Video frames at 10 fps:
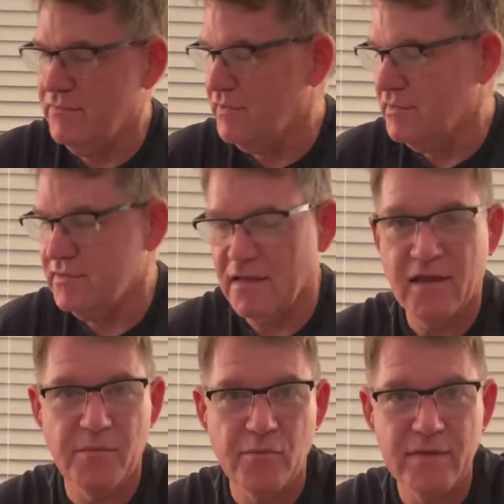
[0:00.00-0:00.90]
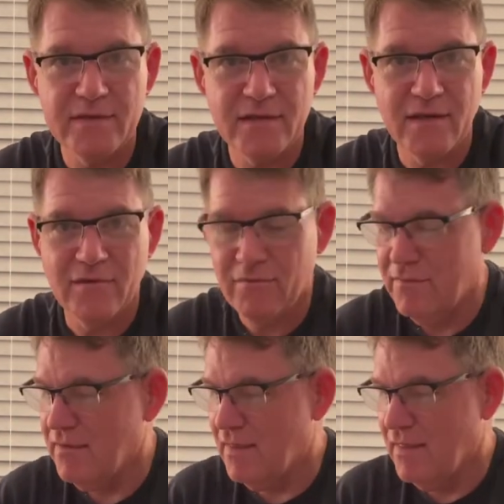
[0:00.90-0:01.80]
just a couple weeks ago,
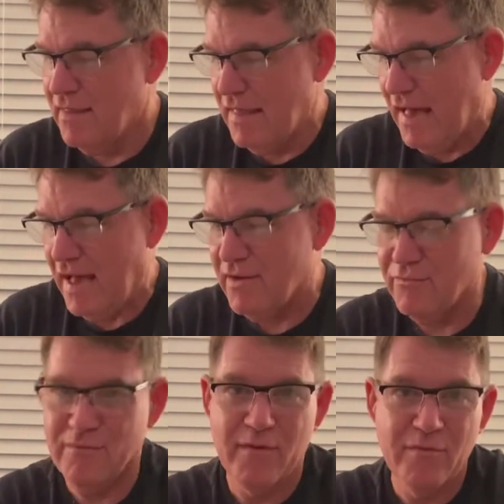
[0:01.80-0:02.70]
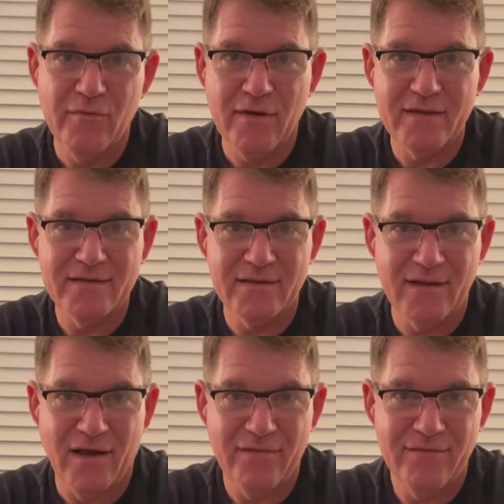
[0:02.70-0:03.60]
I don't remember what I sent
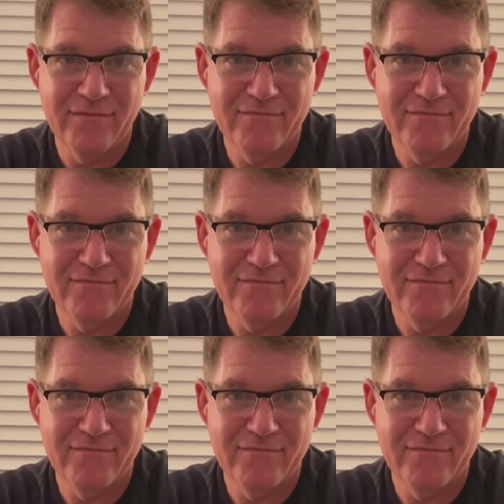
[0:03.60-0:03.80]
off.